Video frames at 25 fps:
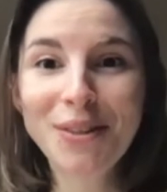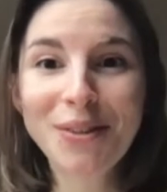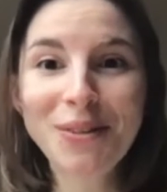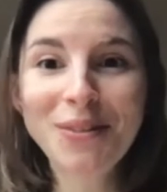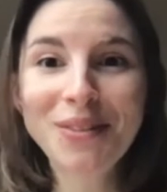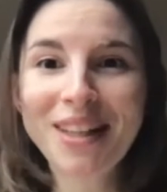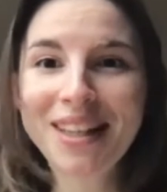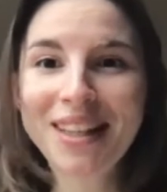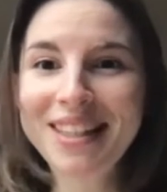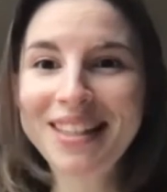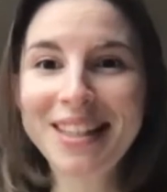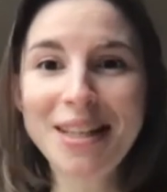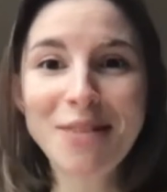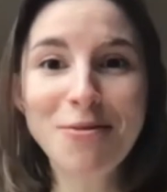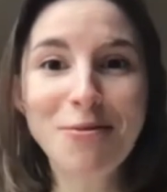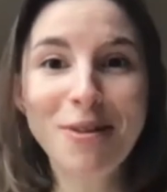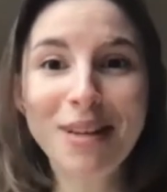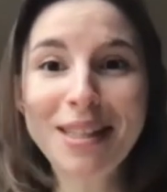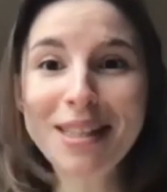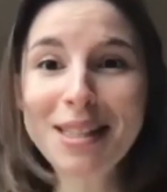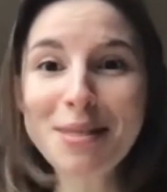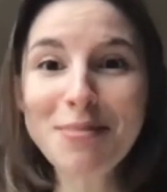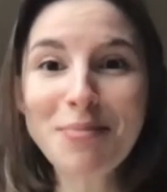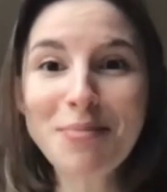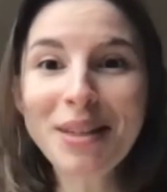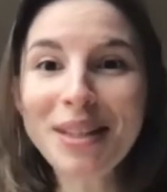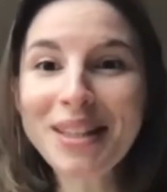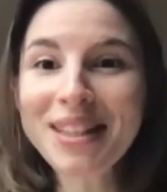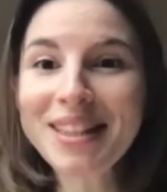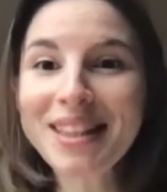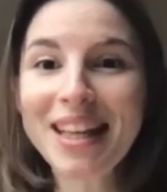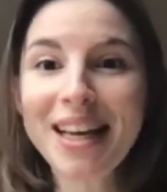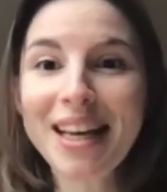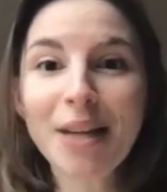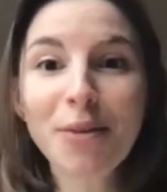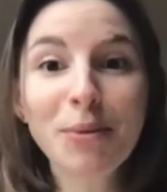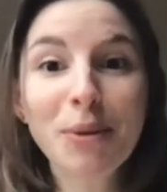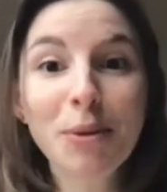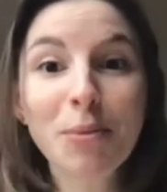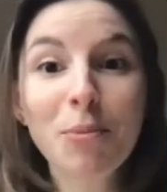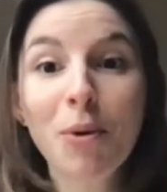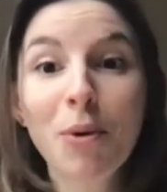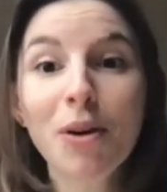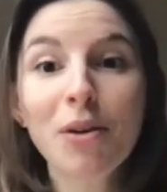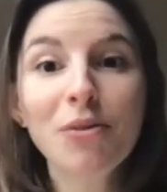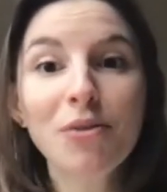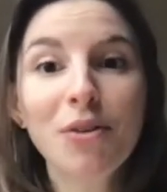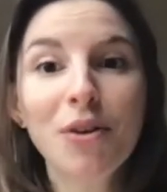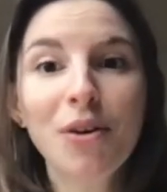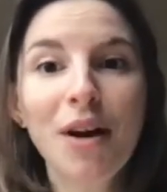like a recipe that would
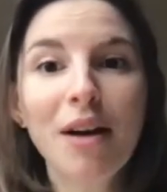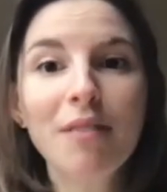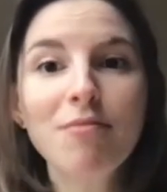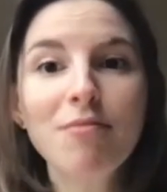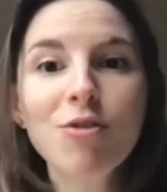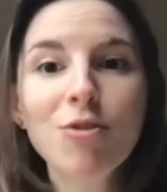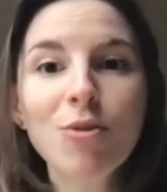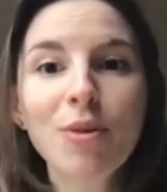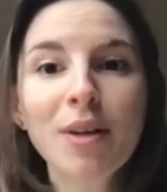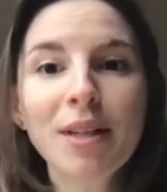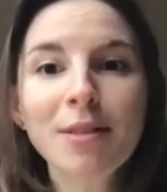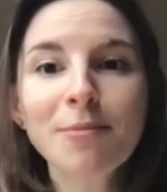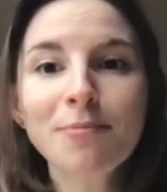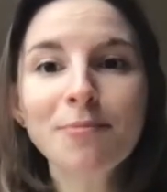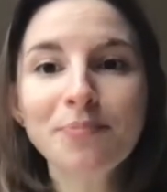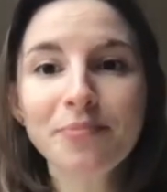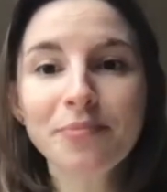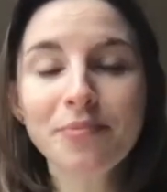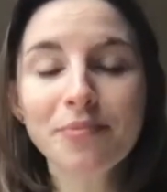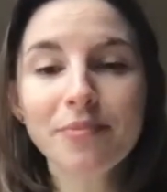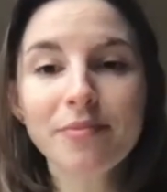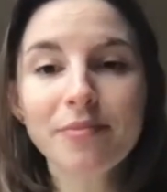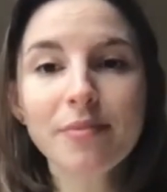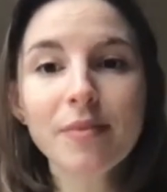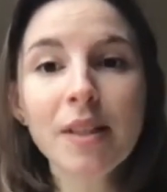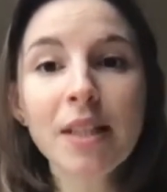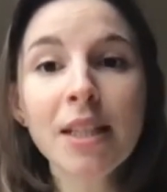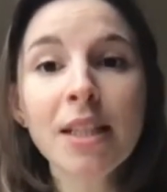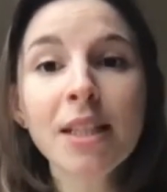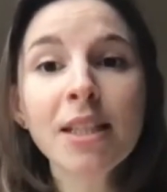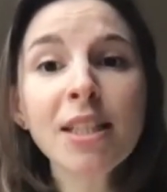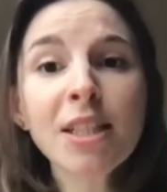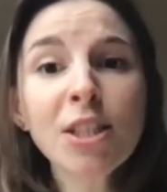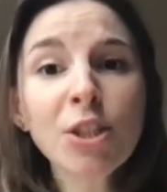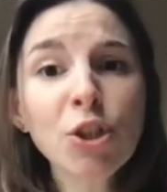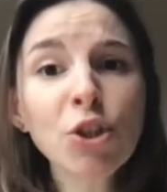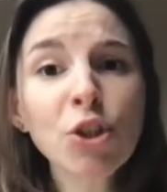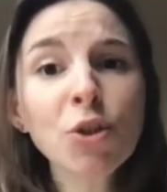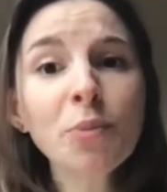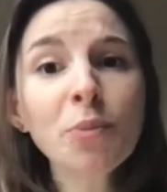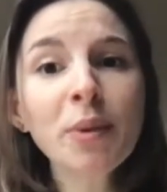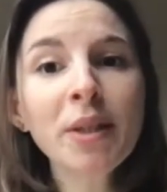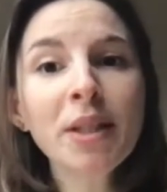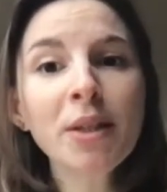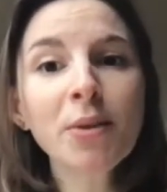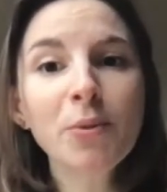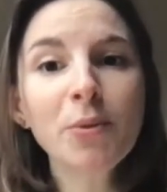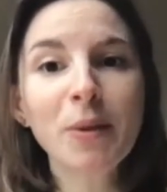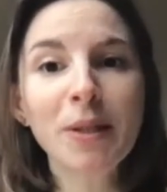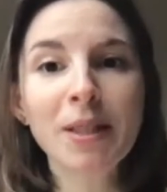work for everyone. It needs to
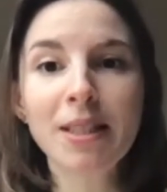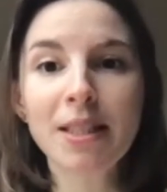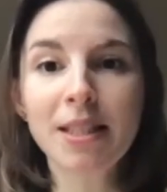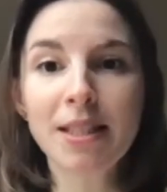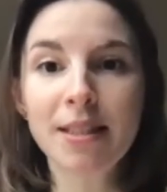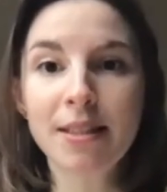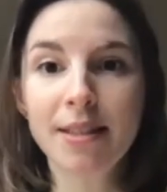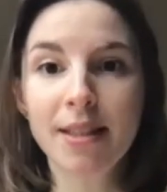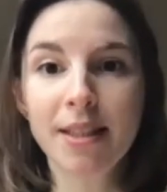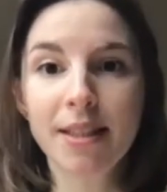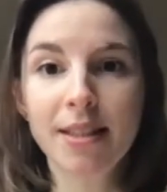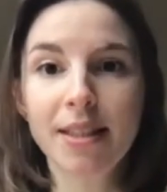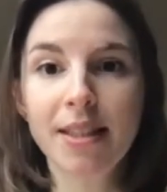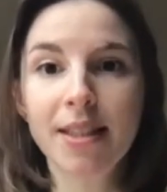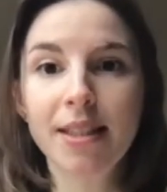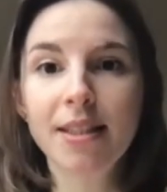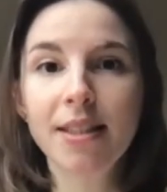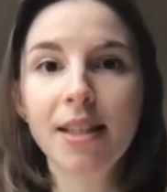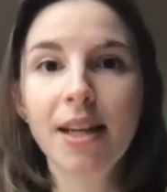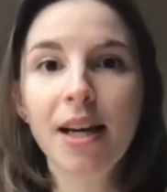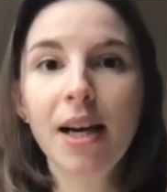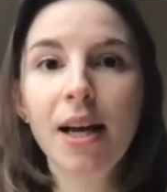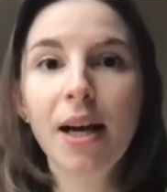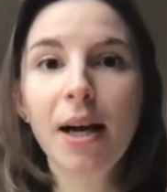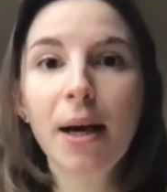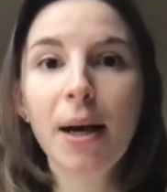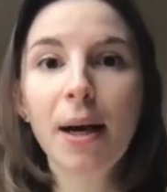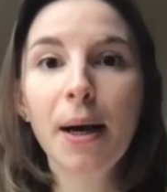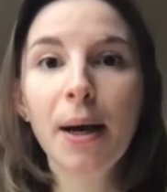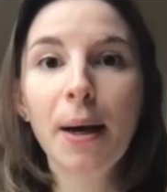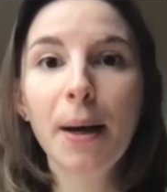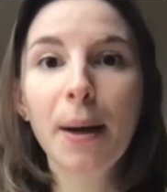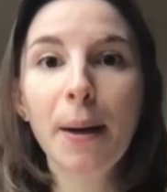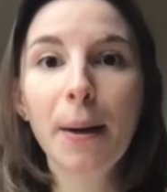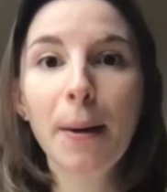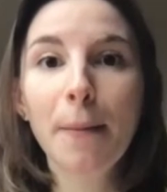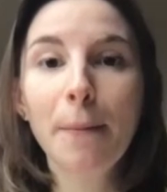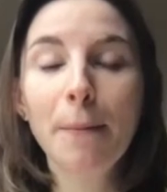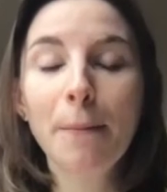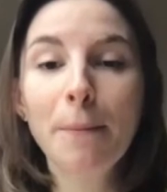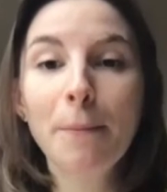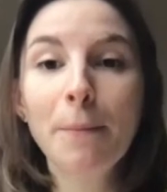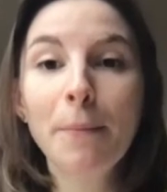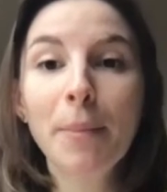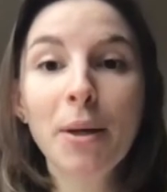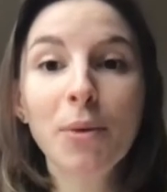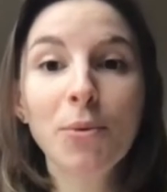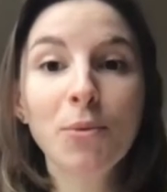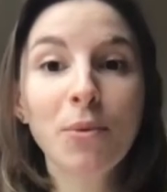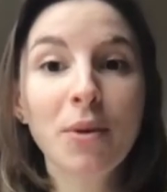be really studied.
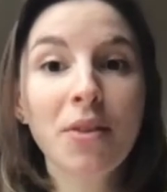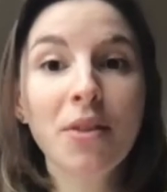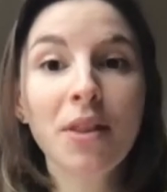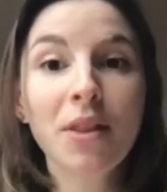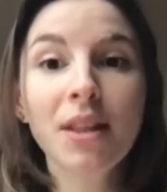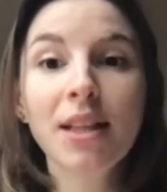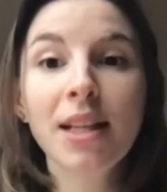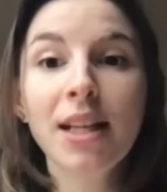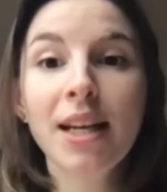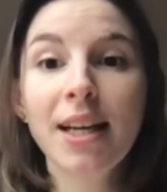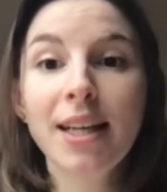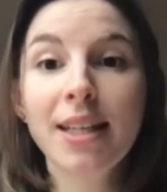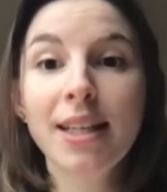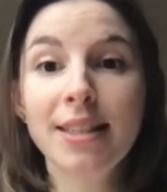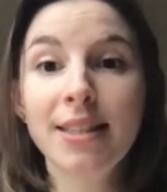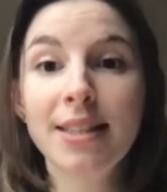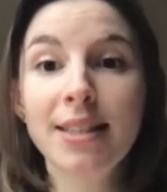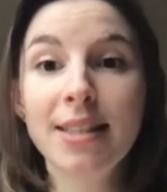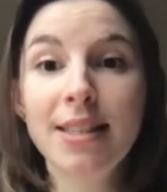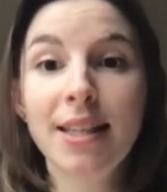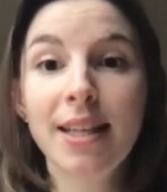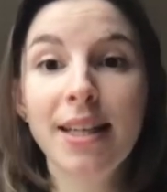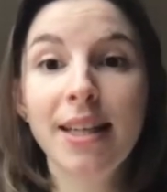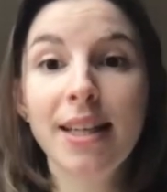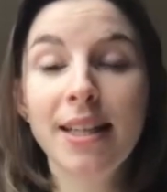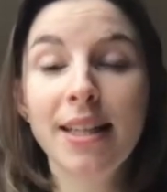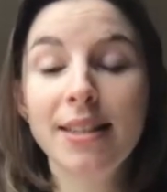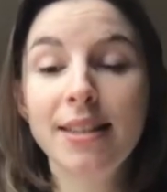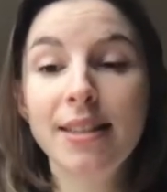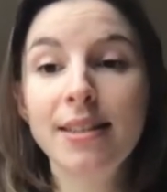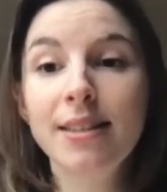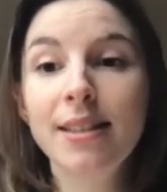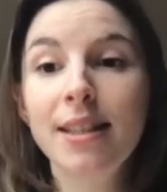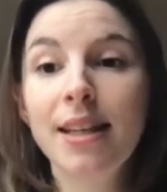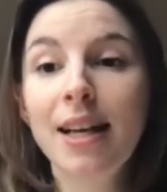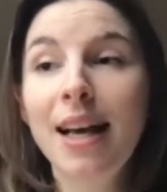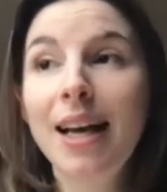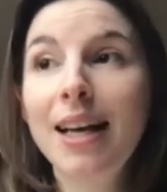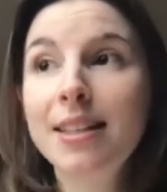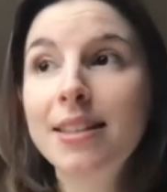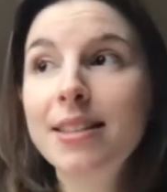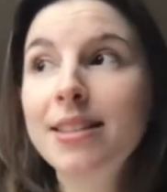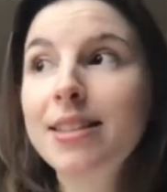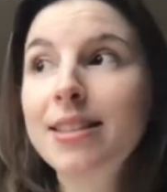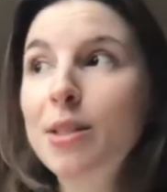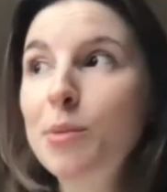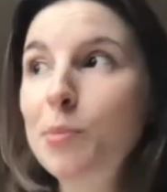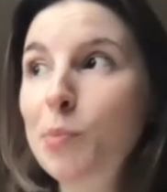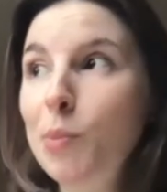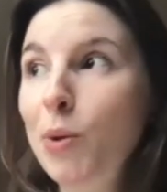But one thing that I can say at
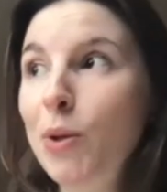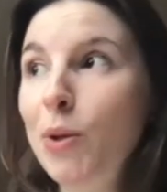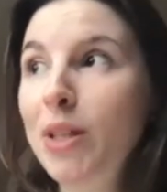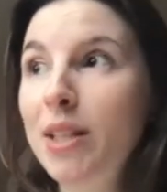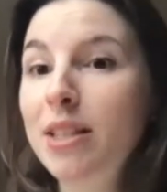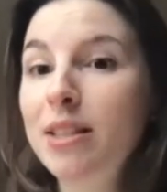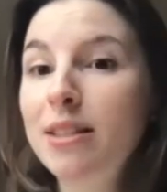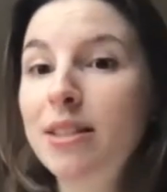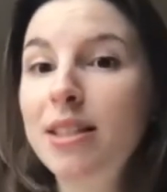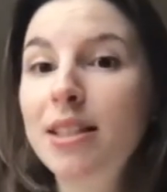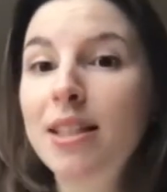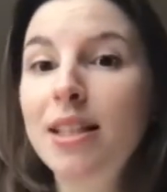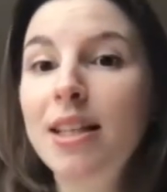this point,